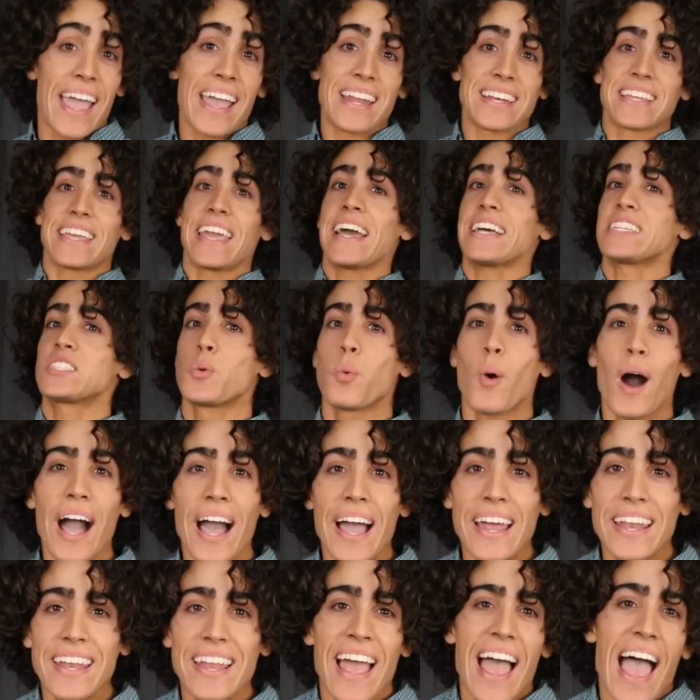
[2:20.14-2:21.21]
And guess
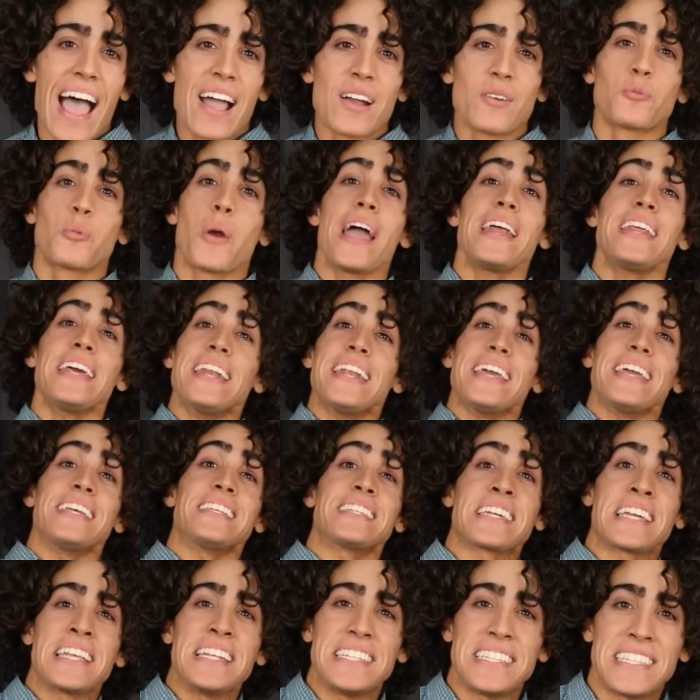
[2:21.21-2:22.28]
what? Reddit is
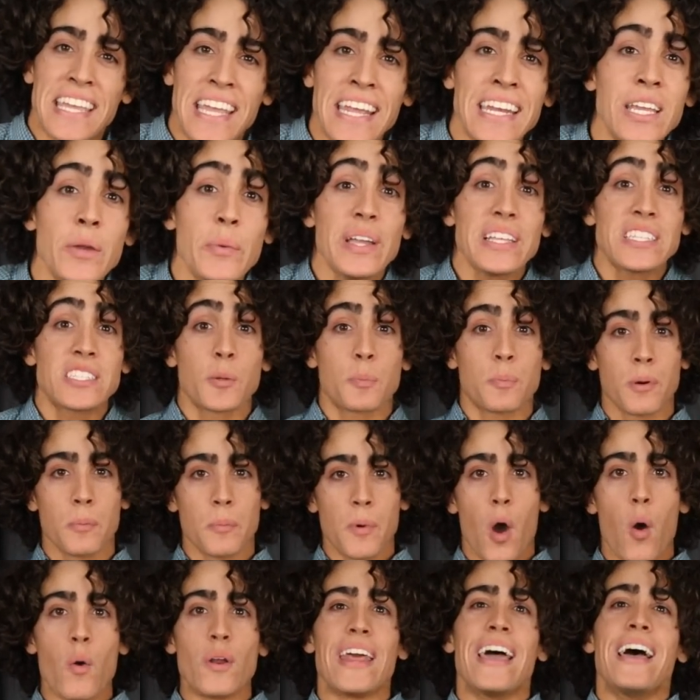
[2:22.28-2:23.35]
continuing to
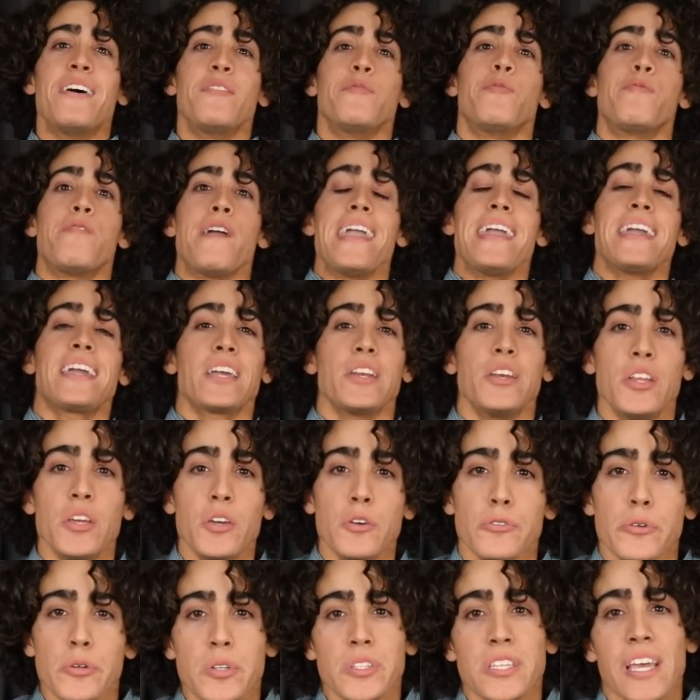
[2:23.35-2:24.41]
promote fake
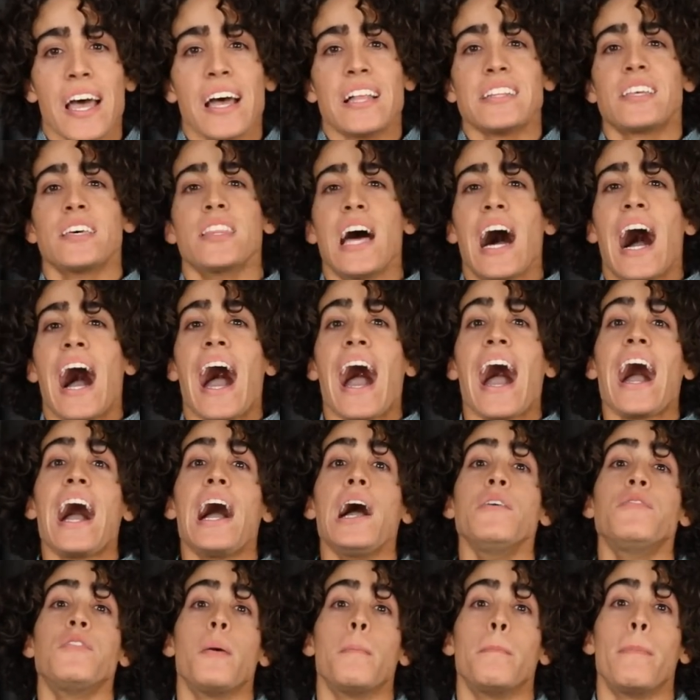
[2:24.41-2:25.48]
news to the
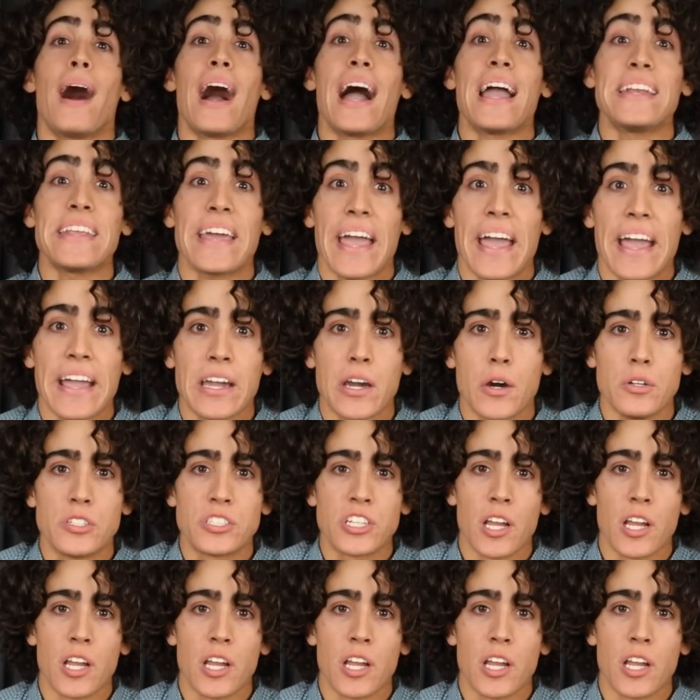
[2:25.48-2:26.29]
hive mind echo